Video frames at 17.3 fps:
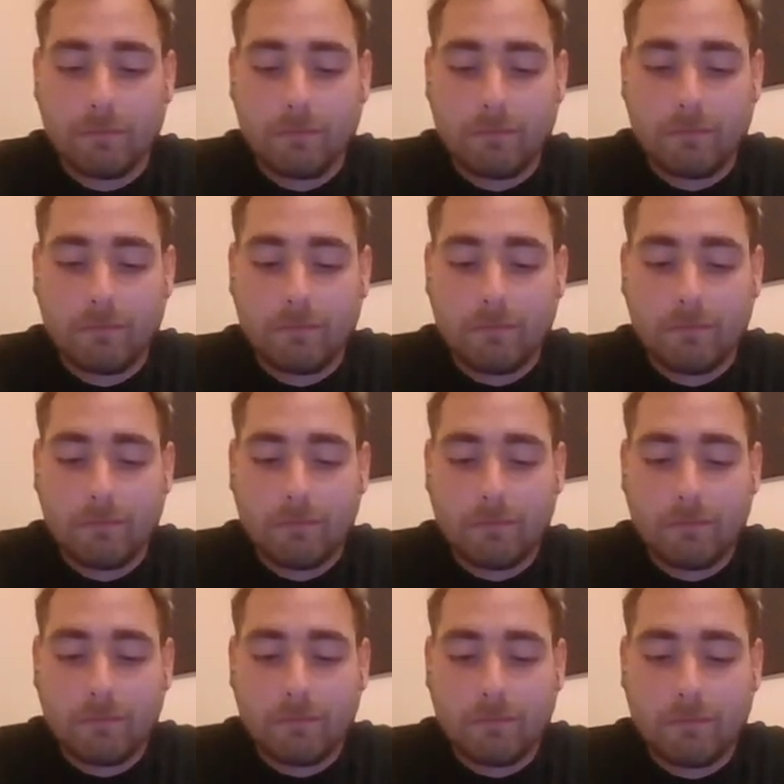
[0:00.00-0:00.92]

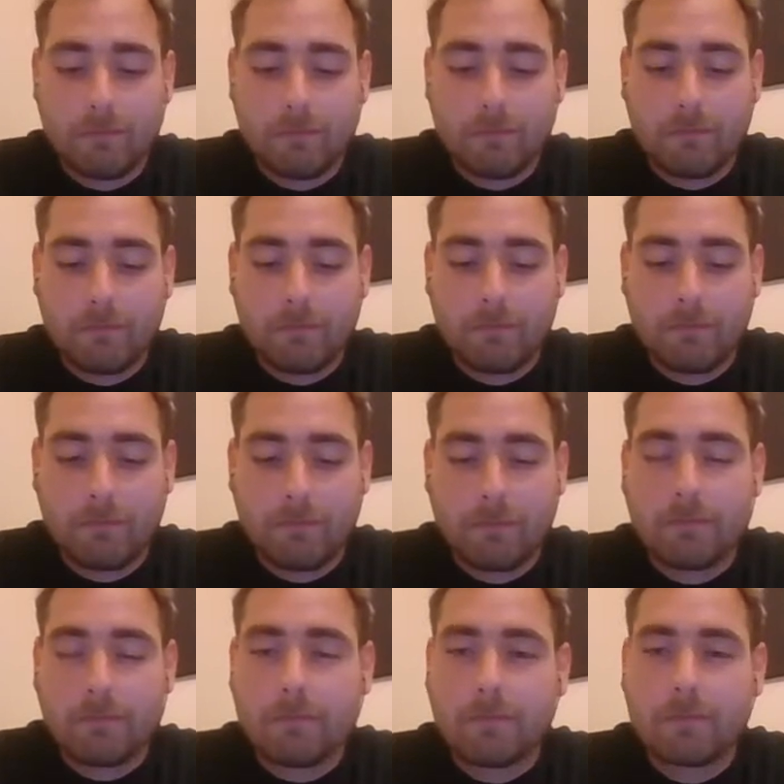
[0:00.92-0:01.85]

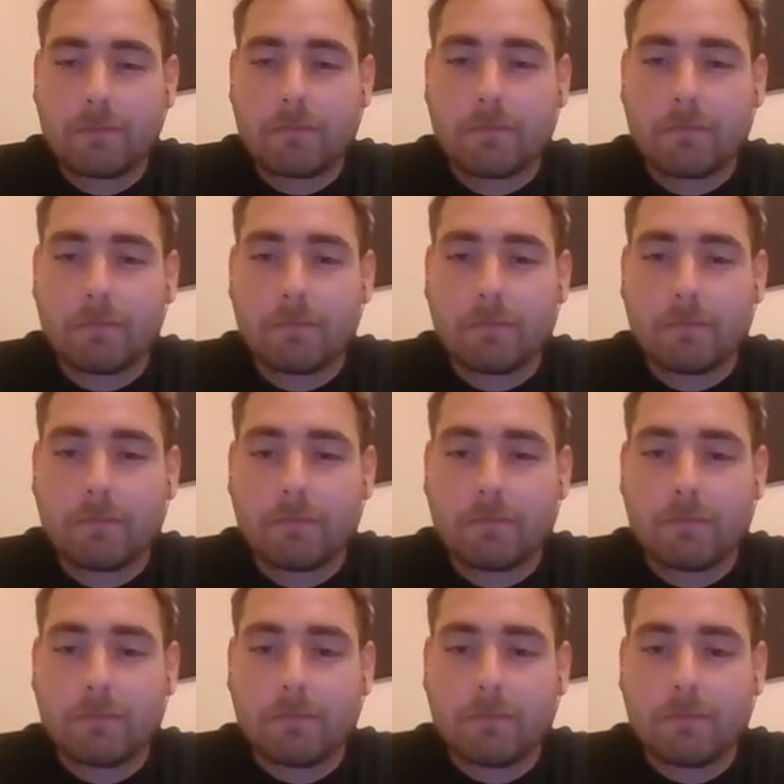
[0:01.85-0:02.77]

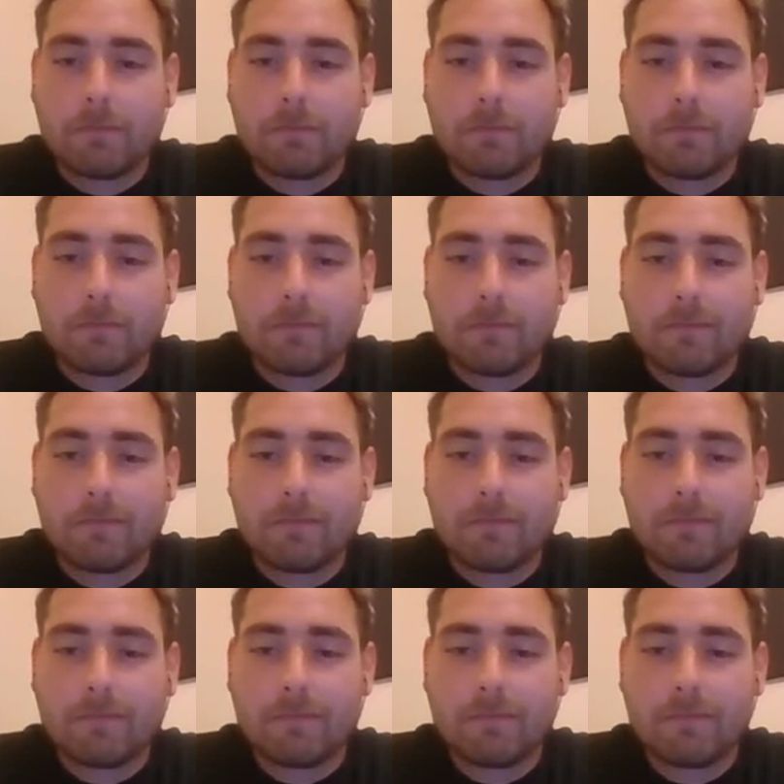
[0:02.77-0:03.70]

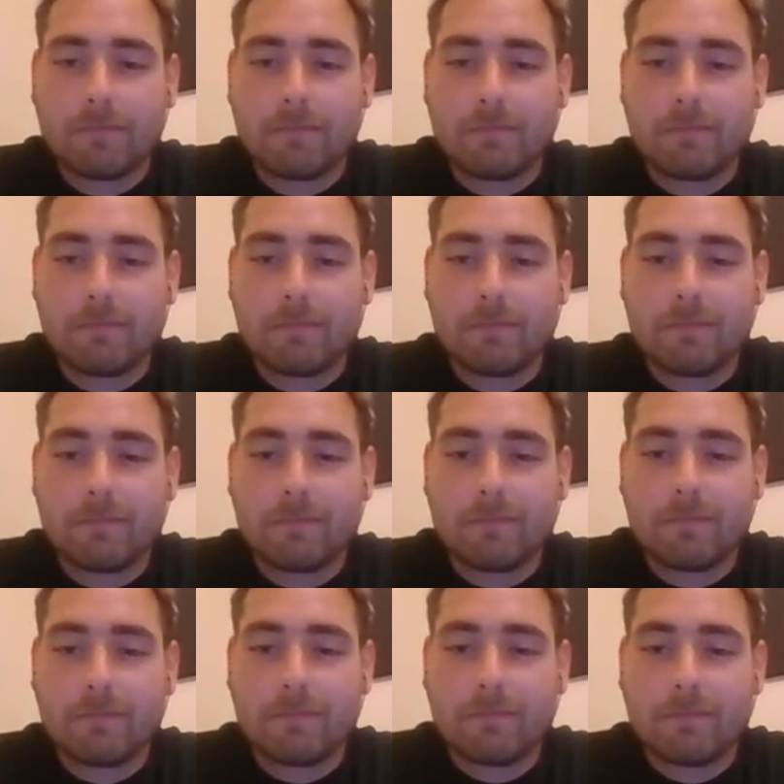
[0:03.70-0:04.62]

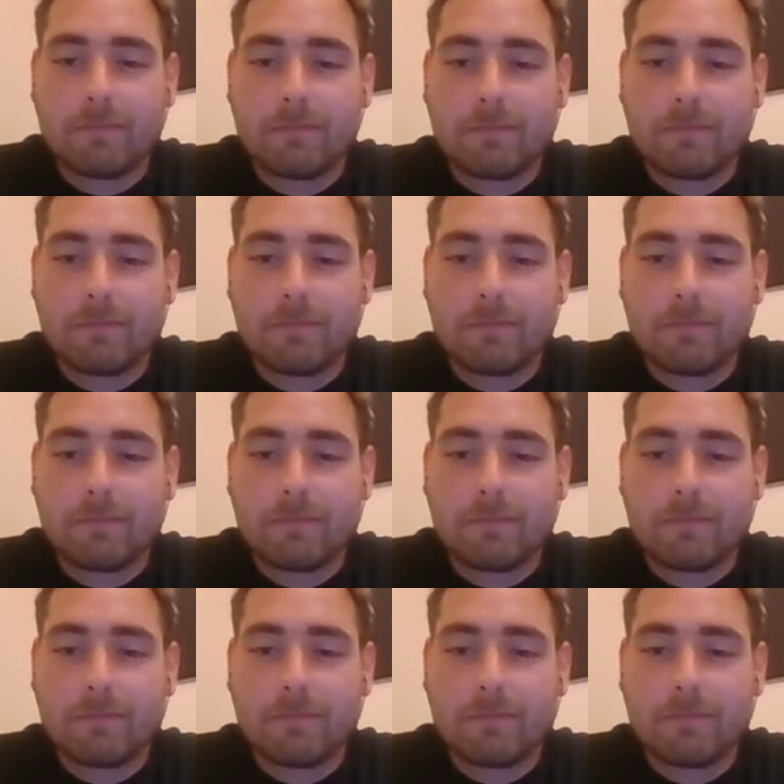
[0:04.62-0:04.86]
This person isn't speaking.